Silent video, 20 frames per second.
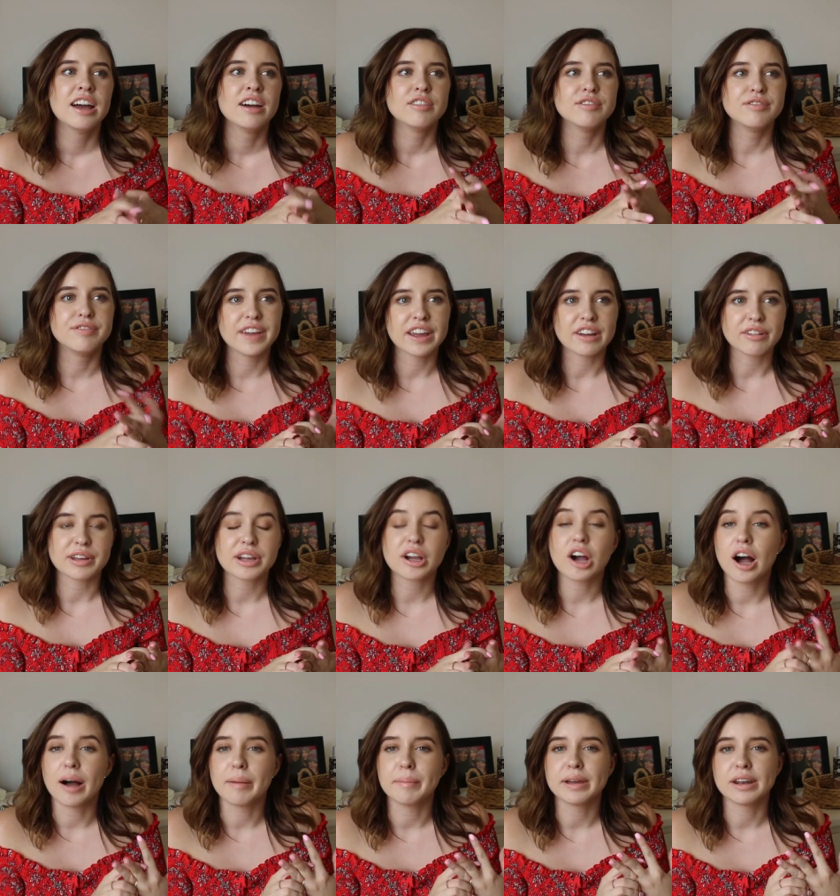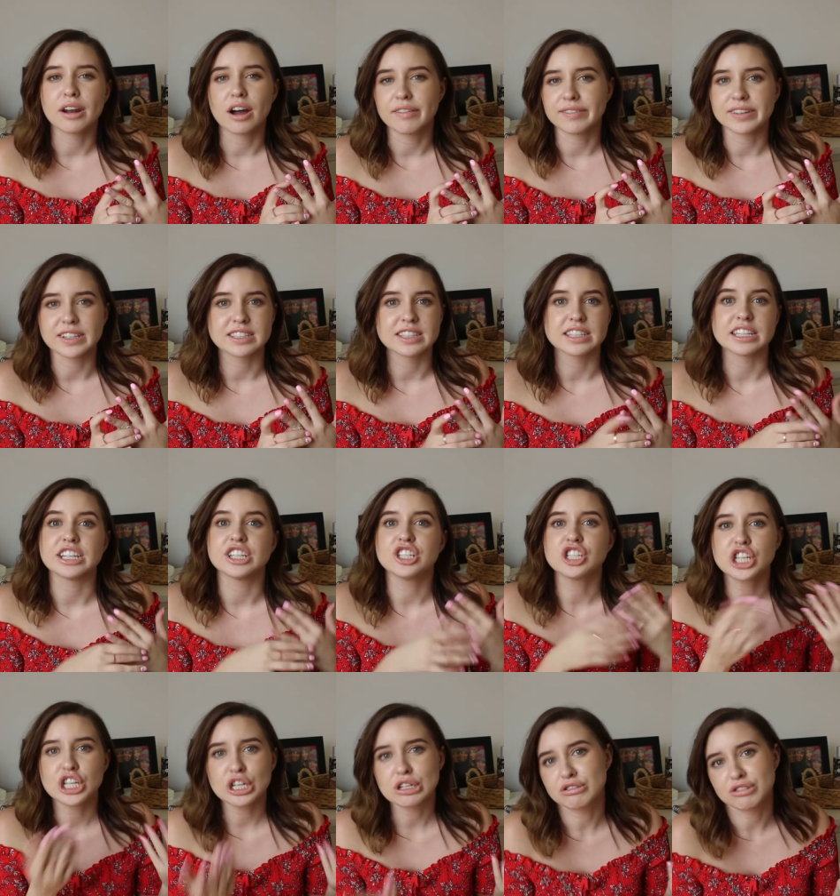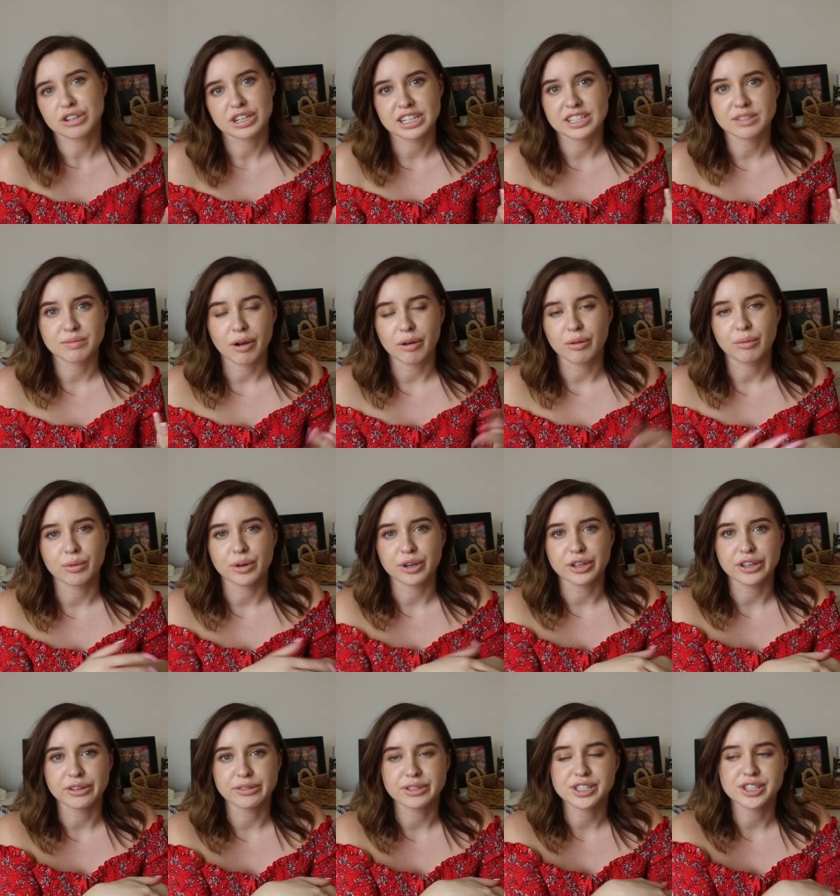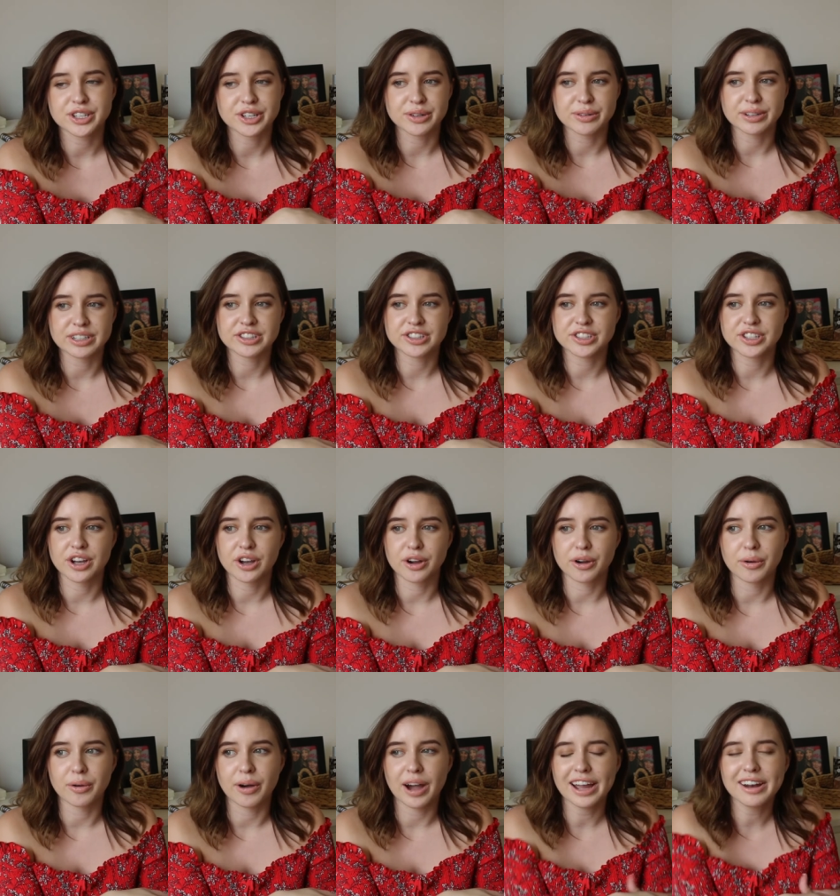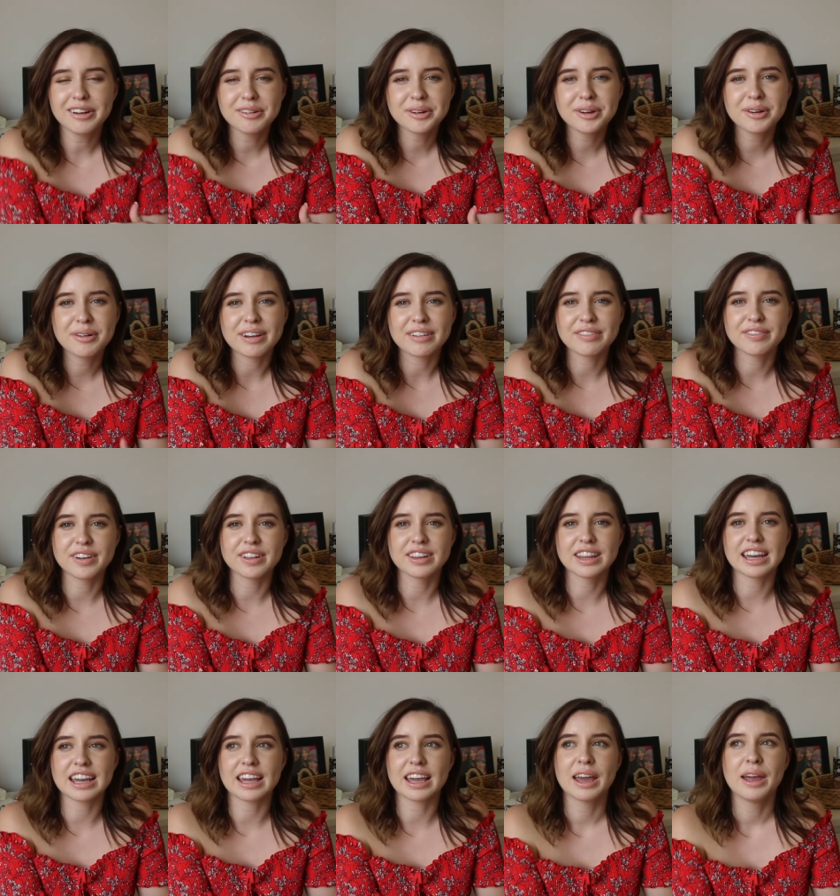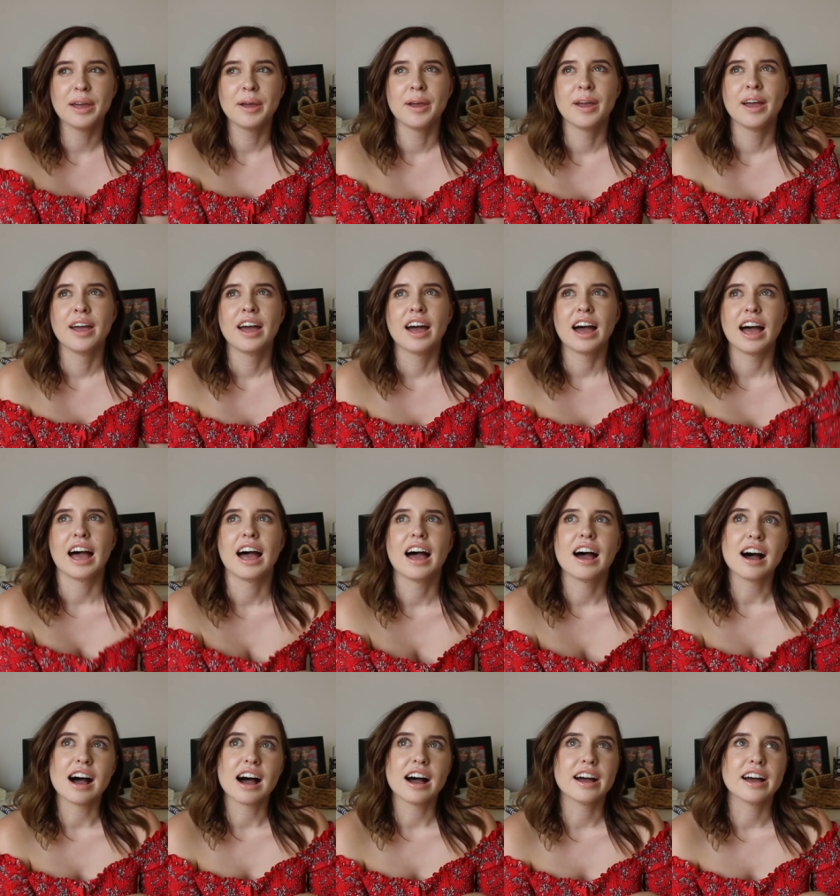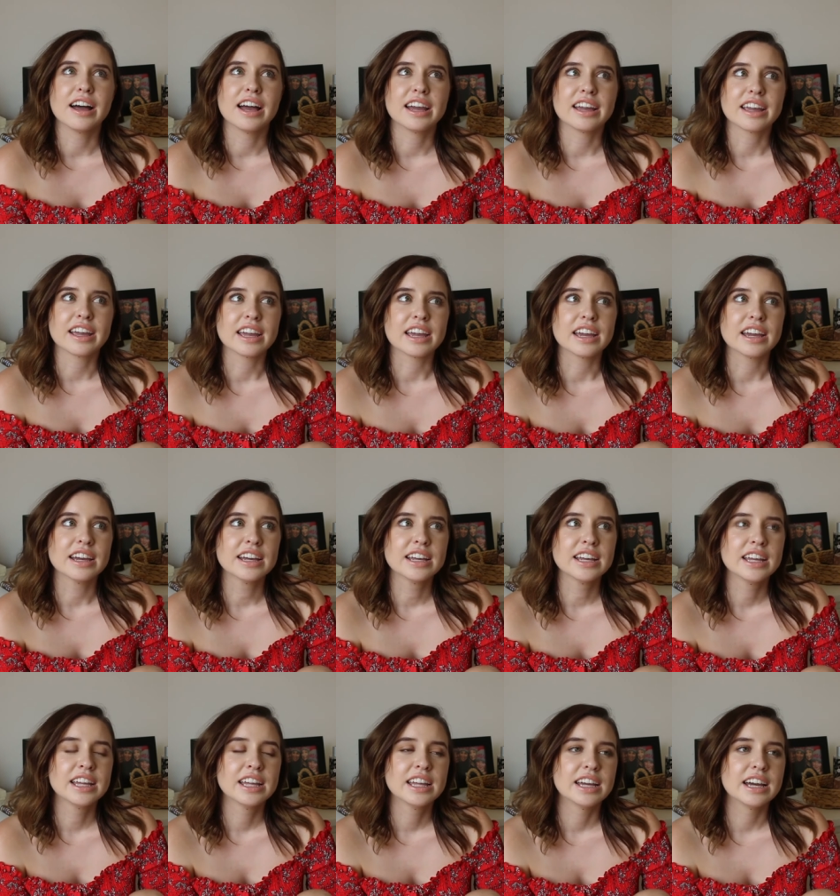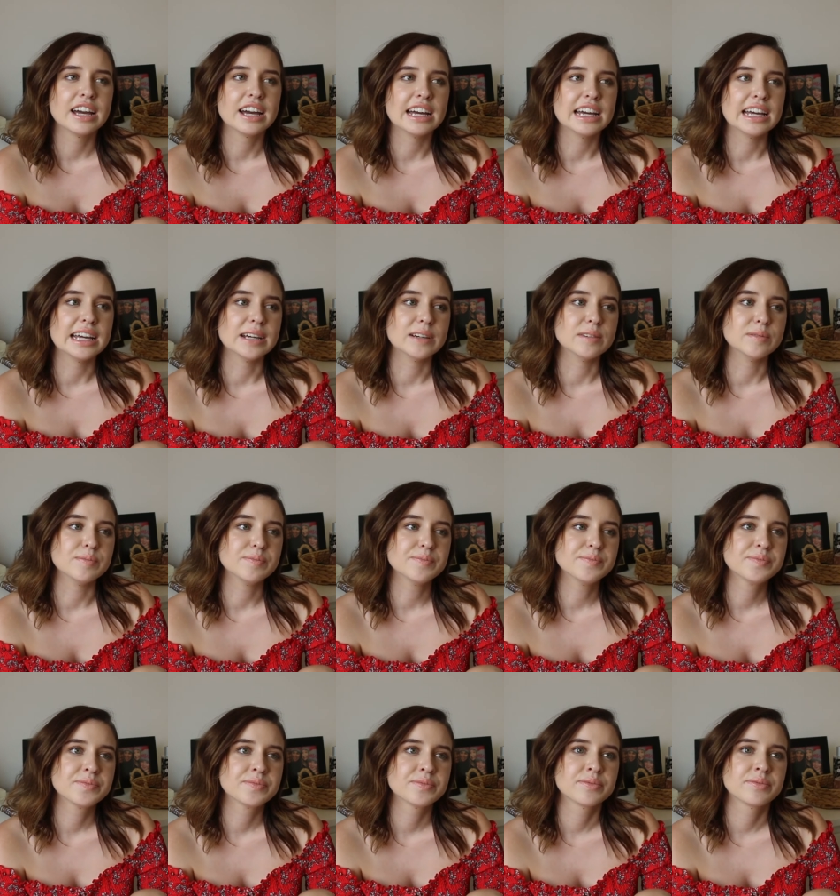very common obviously in children is what we're used to, and so I don't know, I felt like I don't